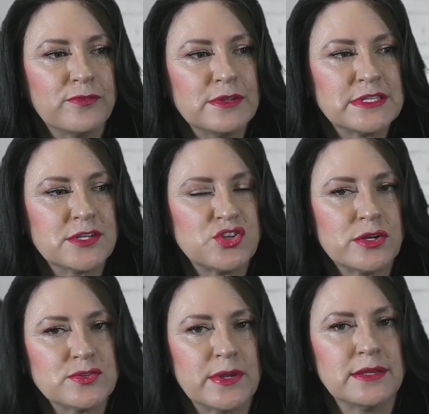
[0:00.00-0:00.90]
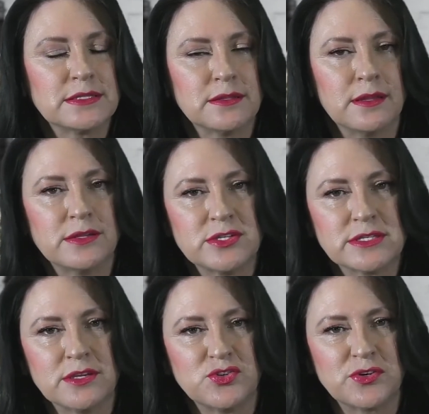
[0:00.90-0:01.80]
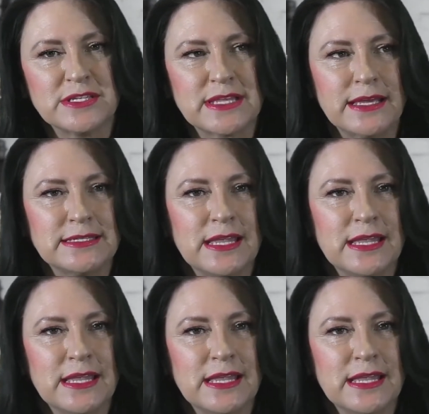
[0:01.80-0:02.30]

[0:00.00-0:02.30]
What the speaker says: of the 6 years when I was in the legislature is